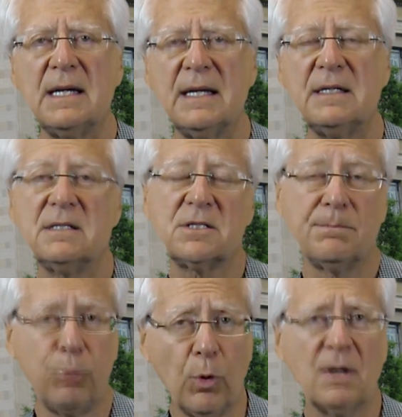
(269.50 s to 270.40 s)
And he's
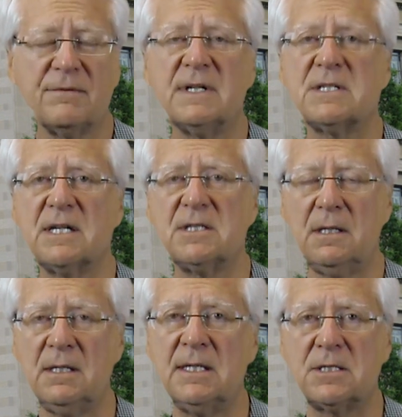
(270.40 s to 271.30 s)
supportive, and he says
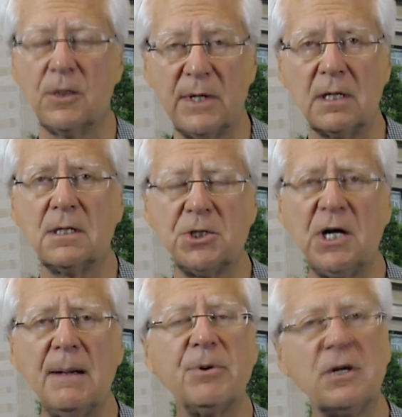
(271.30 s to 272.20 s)
he's doing a good
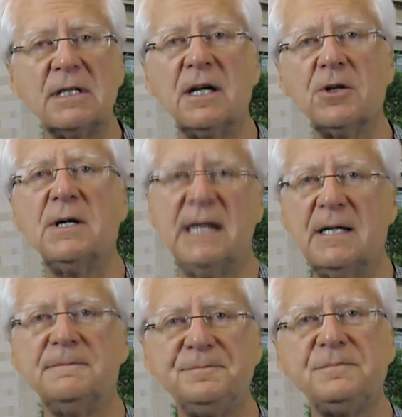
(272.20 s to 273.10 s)
job. But on the other
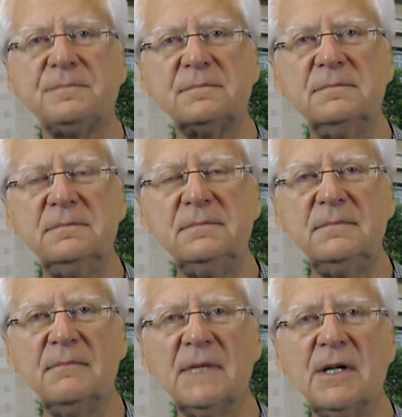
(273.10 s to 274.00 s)
hand,
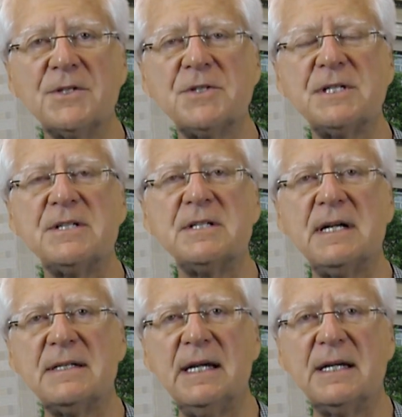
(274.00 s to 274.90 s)
he also says he's
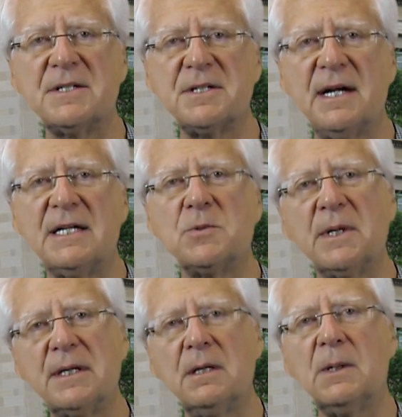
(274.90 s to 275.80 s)
not taking sides.
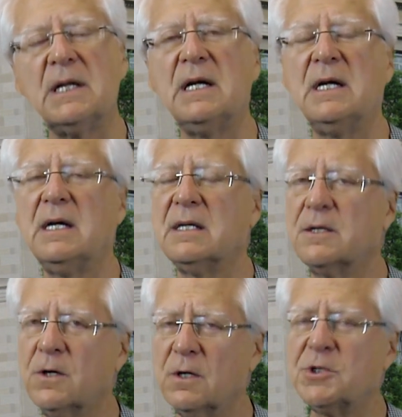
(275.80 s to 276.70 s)
Well, you know what?
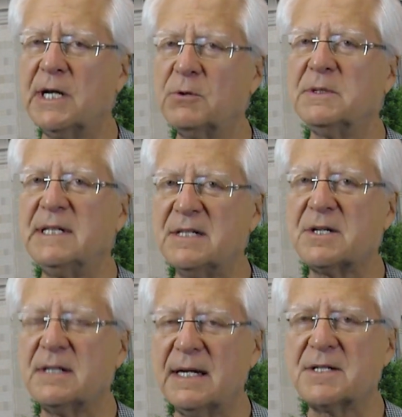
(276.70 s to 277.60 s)
The Attorney General
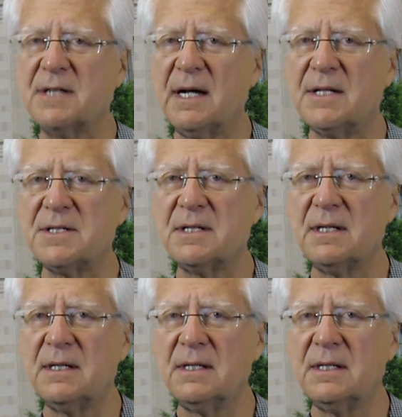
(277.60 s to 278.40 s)
needs to take sides.